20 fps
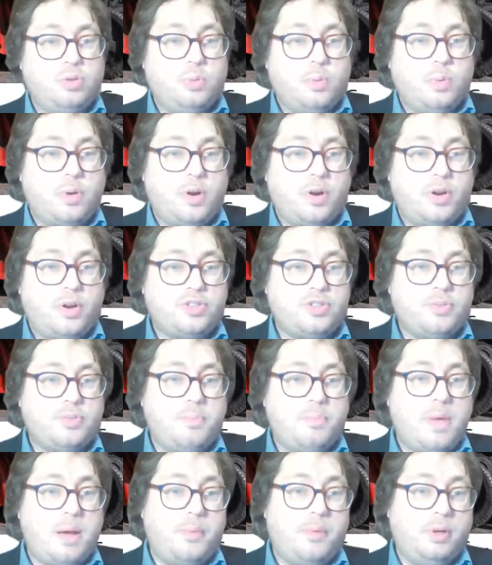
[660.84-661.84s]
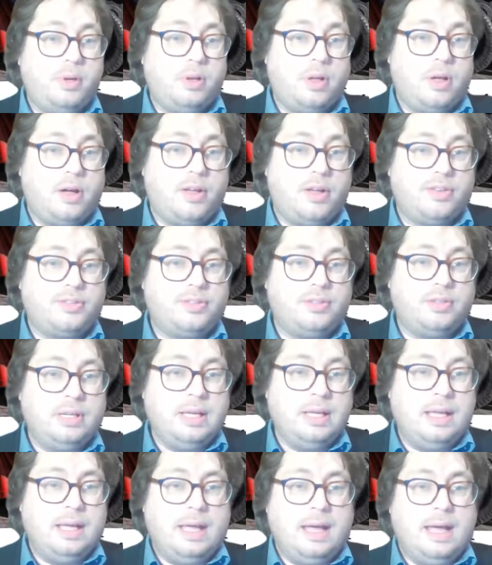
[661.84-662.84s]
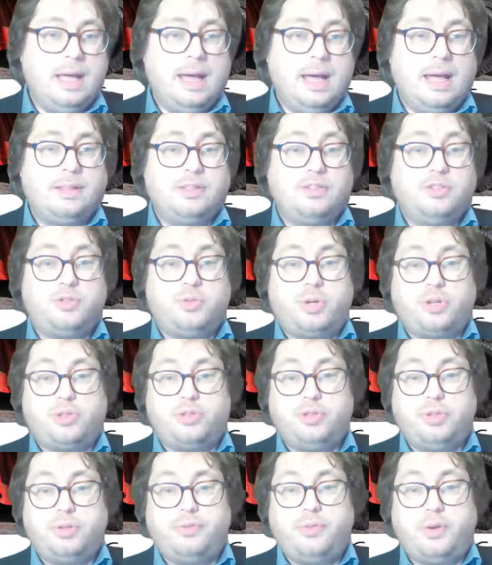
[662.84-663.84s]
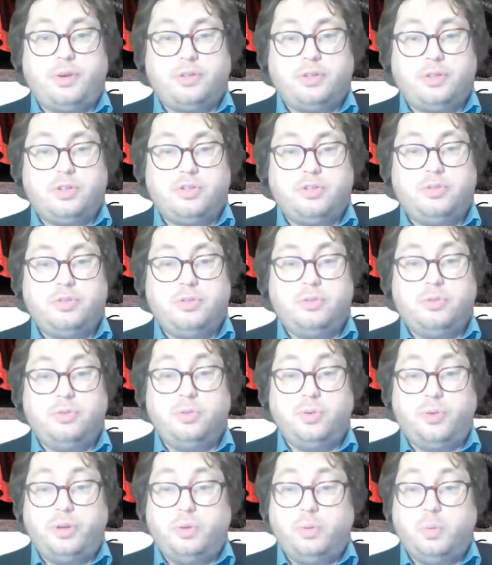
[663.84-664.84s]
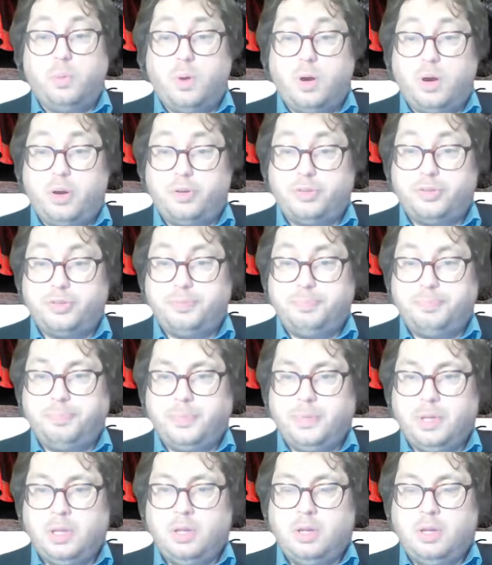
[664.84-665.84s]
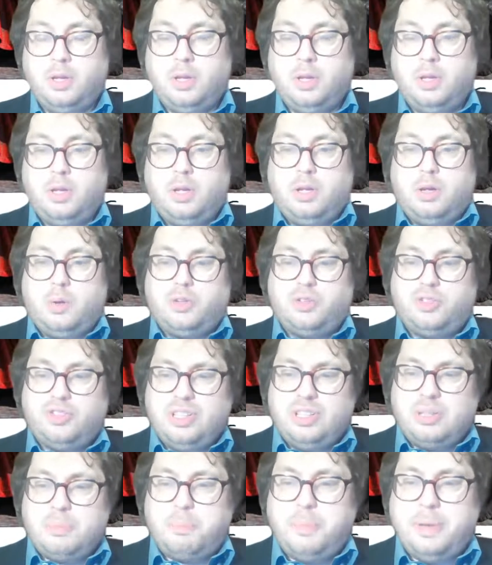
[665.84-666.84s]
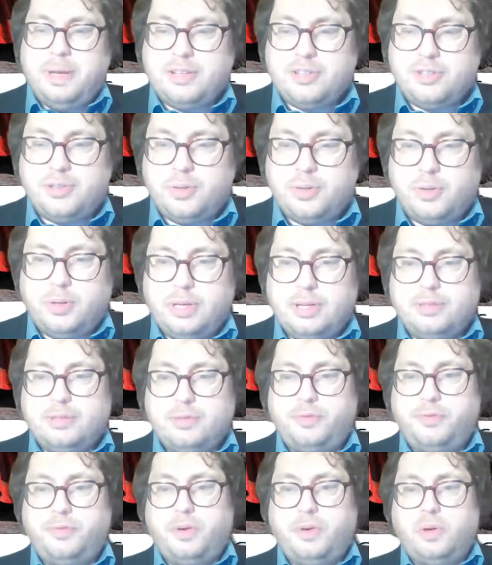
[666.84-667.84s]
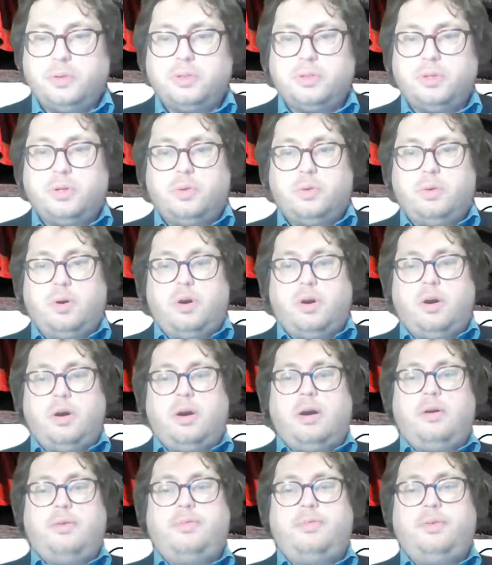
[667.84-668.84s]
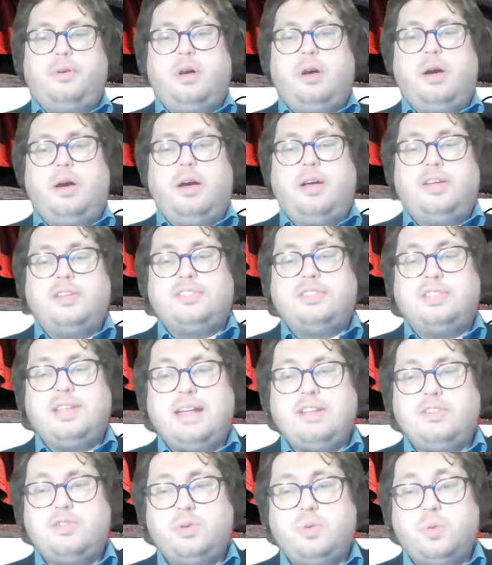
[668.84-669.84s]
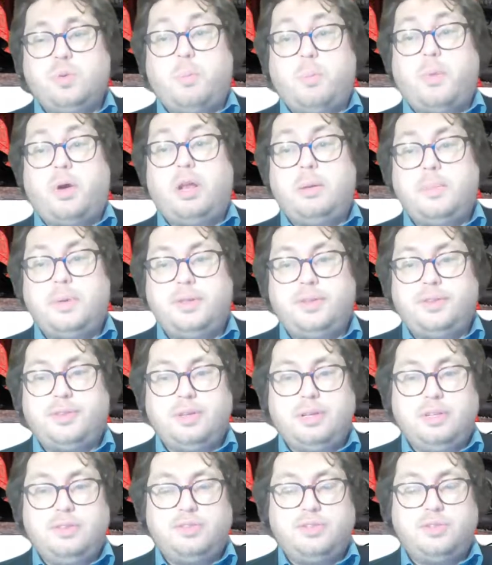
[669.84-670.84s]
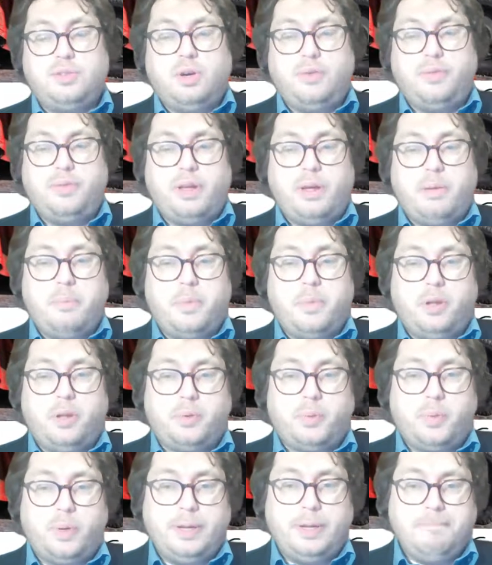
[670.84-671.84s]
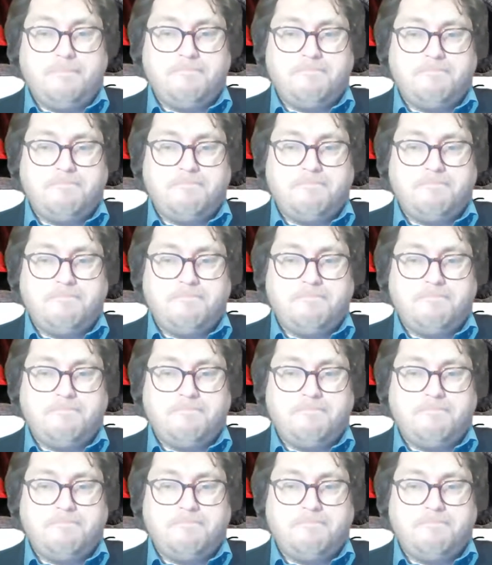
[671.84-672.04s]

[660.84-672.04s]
wars, memory loss, and destruction of heritage during wars. What you see in the picture is a photo of a statue, a monument in Sofia in Bulgaria,